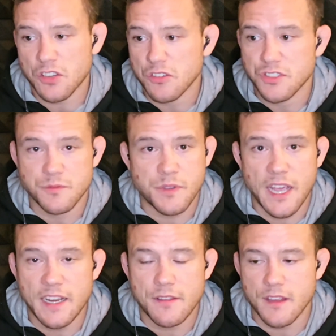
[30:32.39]
It could just
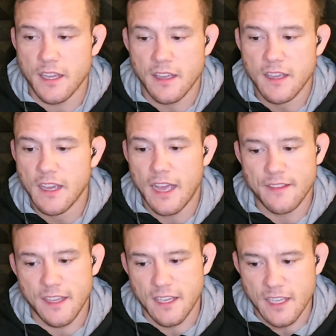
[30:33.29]
be anything,
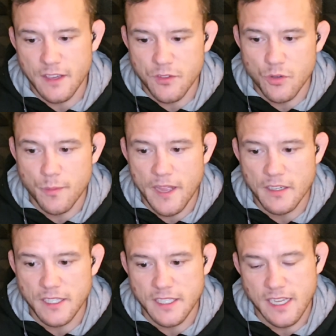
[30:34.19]
and they can give you a penalty.